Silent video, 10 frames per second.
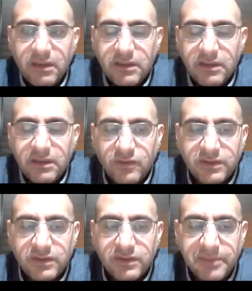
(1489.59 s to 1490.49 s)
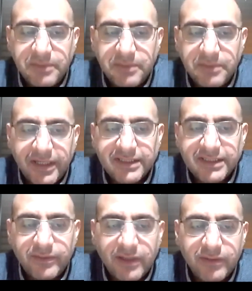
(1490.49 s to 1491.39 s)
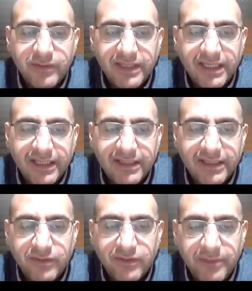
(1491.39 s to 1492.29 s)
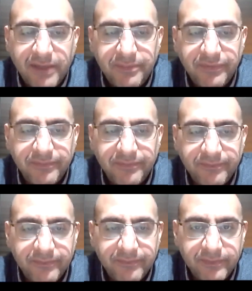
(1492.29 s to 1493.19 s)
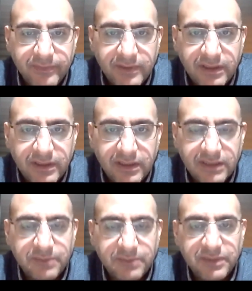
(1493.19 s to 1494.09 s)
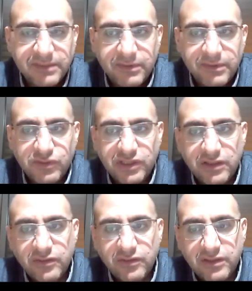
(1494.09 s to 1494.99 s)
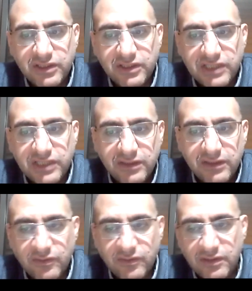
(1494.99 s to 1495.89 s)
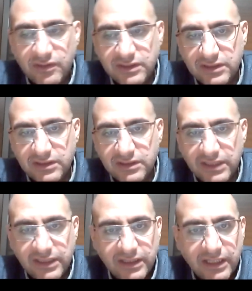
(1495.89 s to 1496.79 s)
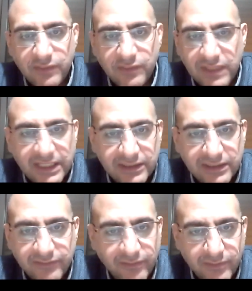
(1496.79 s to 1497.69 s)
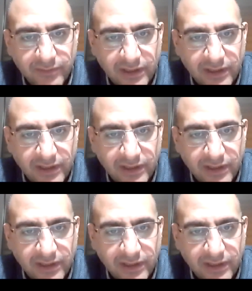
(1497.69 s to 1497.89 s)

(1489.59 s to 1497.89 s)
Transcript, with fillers: some people are asking about how they can get your map. Is it possible to share it on the chat, or is it like, can we get it from the